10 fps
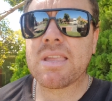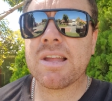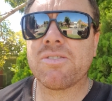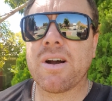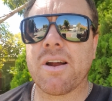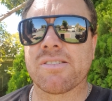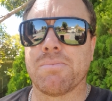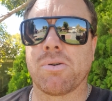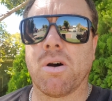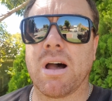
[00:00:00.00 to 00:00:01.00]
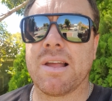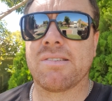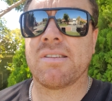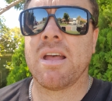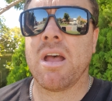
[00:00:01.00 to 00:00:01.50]
As far as the
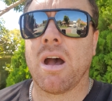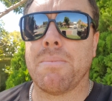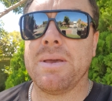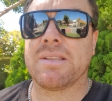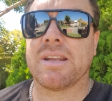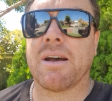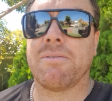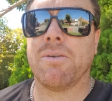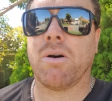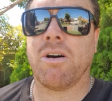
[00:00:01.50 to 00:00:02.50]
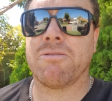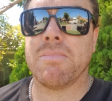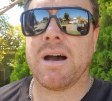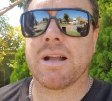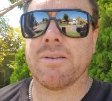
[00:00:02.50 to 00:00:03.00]
price, I picked it up for off
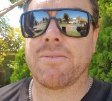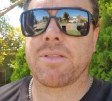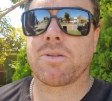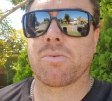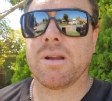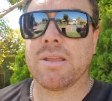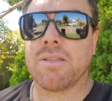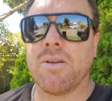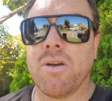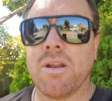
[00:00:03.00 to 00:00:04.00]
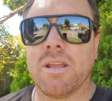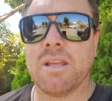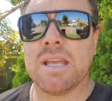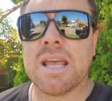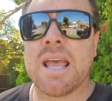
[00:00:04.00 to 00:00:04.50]
market for $330,